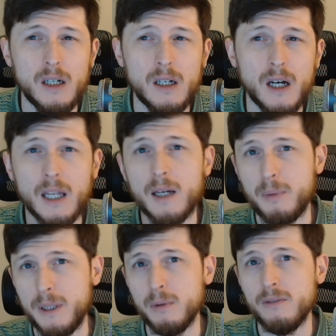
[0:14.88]
a lot of
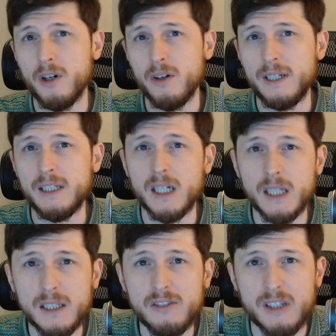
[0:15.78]
people have already done
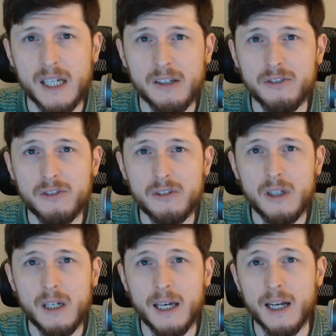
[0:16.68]
these tests,
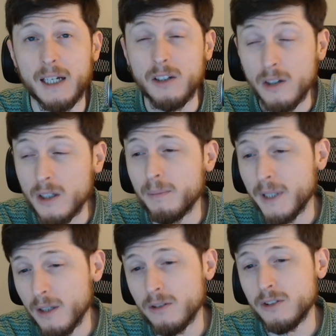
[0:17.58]
and I could look up
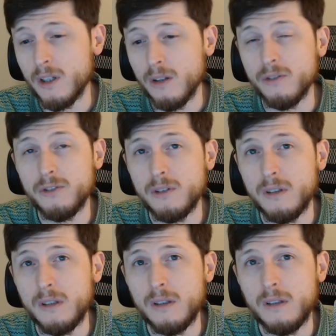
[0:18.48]
their results,
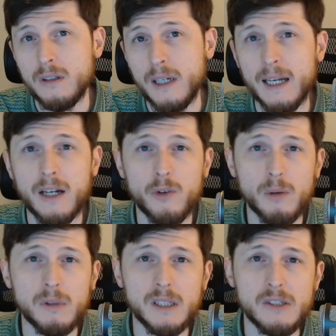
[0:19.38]
and I
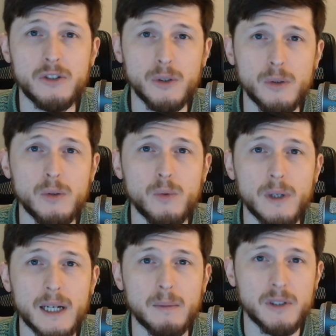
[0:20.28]
normally do when
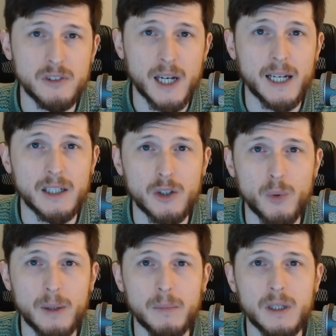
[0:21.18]
I'm designing
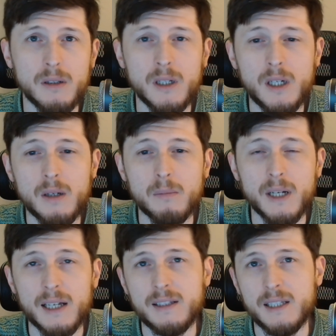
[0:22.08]
equipment, but
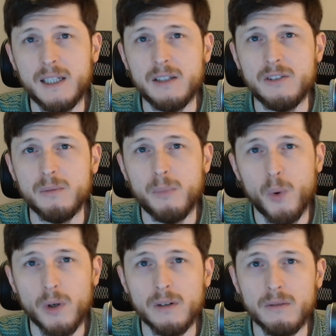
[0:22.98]
I think it's
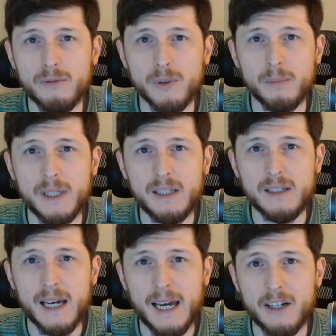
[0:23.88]
important for me
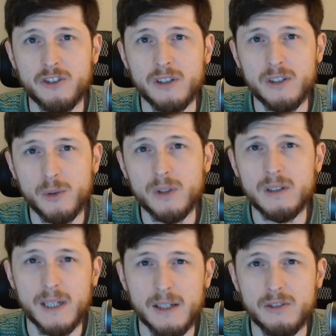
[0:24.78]
to actually do the
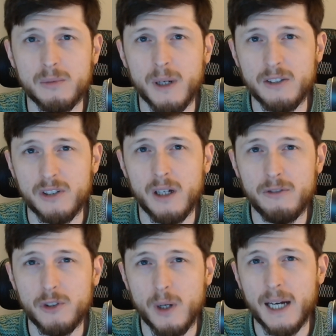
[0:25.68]
tests myself
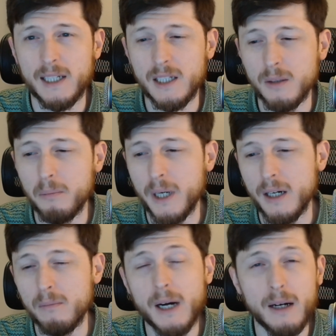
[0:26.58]
so I can compare
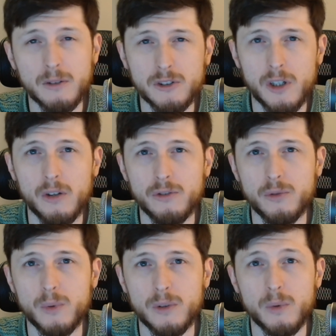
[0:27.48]
my results
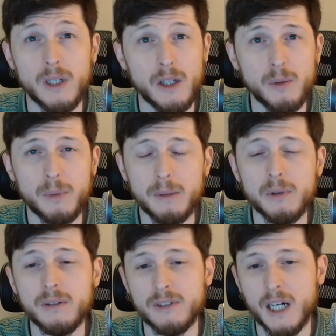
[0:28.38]
with what other people
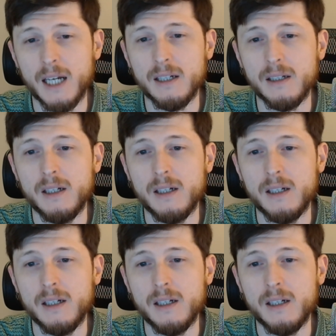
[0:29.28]
have gotten.